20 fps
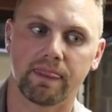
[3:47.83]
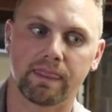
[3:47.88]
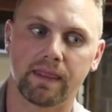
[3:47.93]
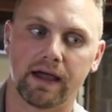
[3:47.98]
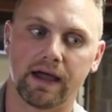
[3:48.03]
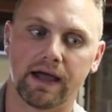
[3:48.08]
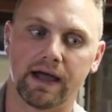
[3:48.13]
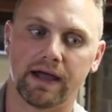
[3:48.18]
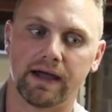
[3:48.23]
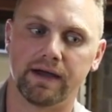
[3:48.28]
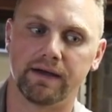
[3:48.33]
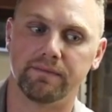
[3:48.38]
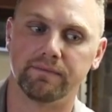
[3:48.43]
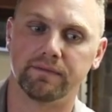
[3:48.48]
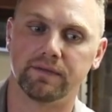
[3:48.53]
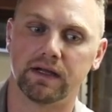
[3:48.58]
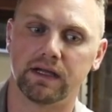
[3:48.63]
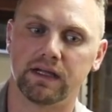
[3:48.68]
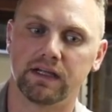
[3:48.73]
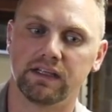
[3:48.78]

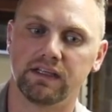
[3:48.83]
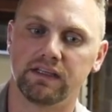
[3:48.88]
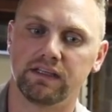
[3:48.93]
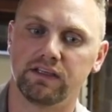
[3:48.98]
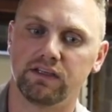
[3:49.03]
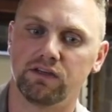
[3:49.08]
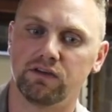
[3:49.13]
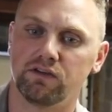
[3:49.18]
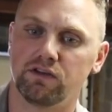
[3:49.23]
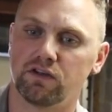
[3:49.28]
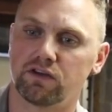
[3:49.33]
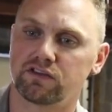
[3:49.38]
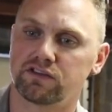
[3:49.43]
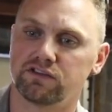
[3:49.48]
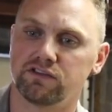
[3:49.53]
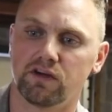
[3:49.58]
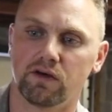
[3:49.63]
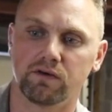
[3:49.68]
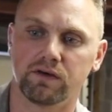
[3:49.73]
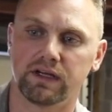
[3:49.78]
There's
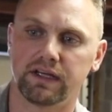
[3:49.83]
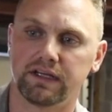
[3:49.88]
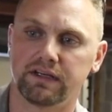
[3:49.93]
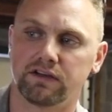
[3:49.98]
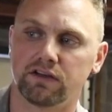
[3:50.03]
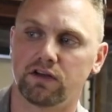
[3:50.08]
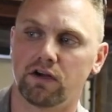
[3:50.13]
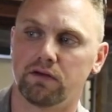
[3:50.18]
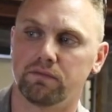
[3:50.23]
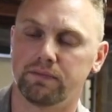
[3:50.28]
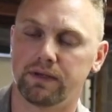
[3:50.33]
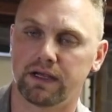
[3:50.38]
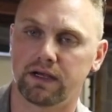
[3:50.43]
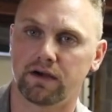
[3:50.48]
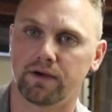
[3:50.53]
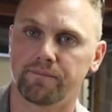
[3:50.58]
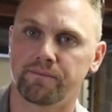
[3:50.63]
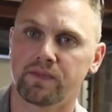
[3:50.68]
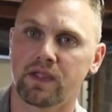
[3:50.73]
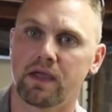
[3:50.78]
no need to go
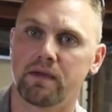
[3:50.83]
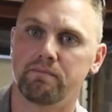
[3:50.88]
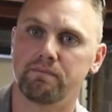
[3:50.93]
bigger.